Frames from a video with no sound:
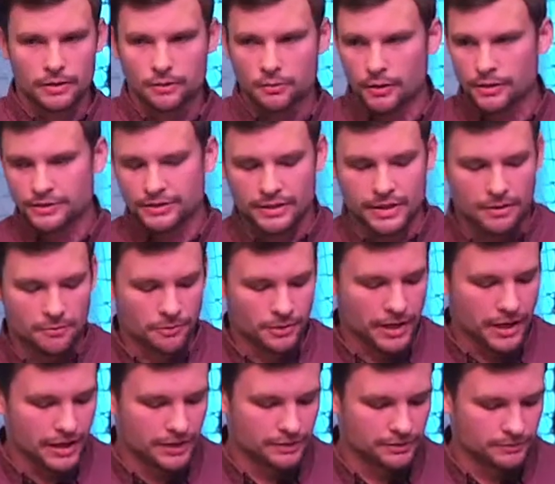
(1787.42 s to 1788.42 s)
a question that I want
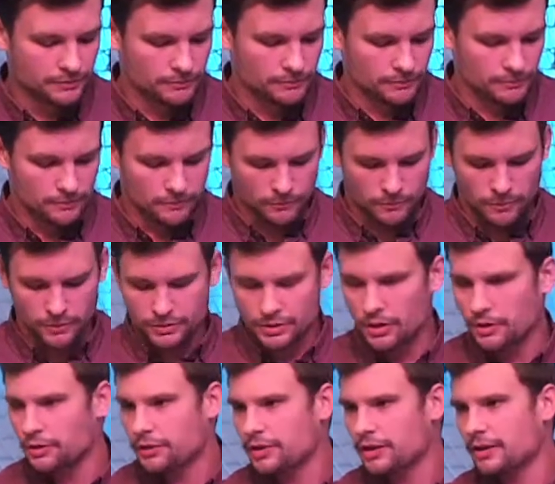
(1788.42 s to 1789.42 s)
to ask you
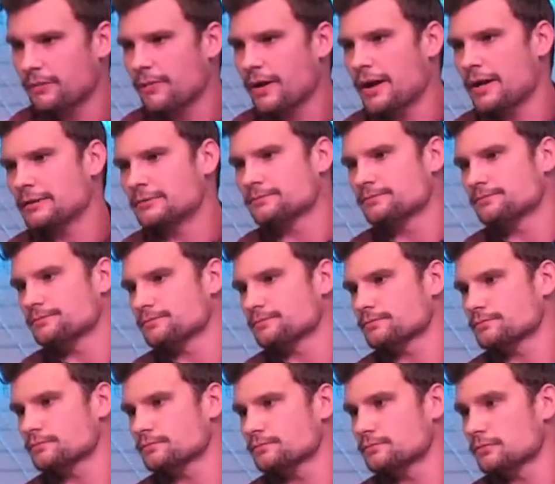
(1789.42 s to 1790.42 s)
to think about
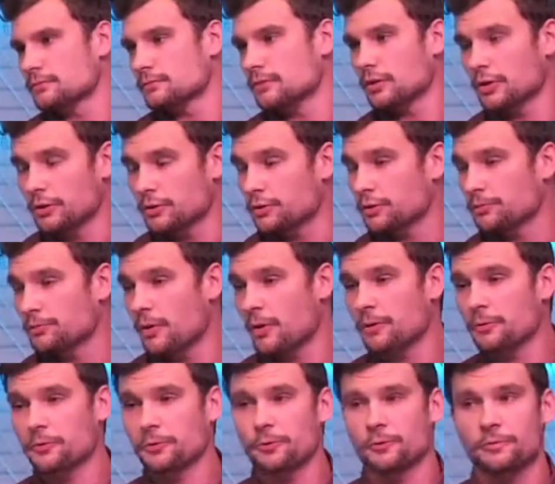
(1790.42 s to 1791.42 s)
during your
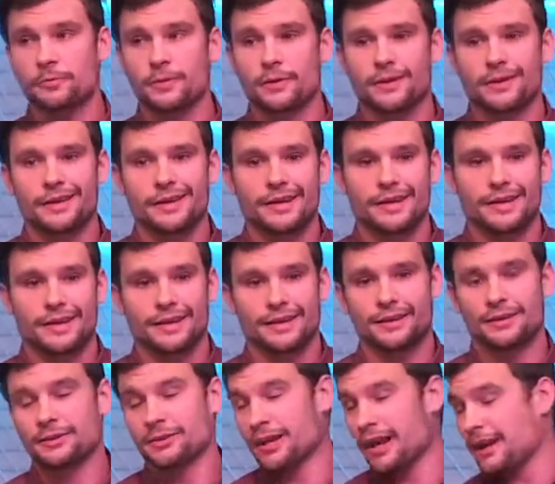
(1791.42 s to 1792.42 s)
small group, and
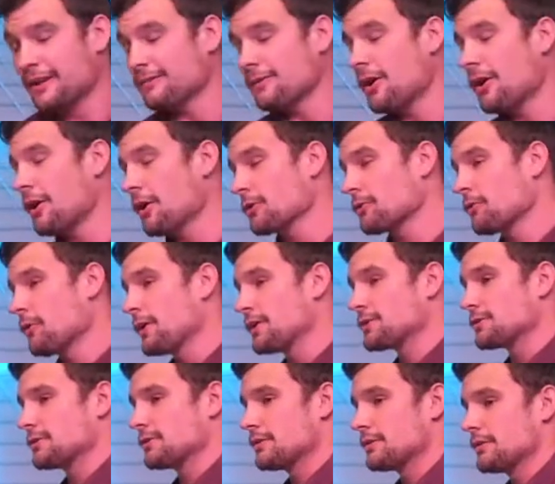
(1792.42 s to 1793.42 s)
it's a kind of a hard
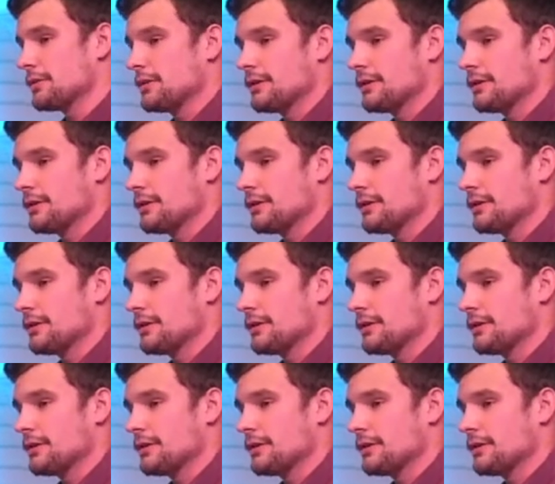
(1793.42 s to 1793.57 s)
question,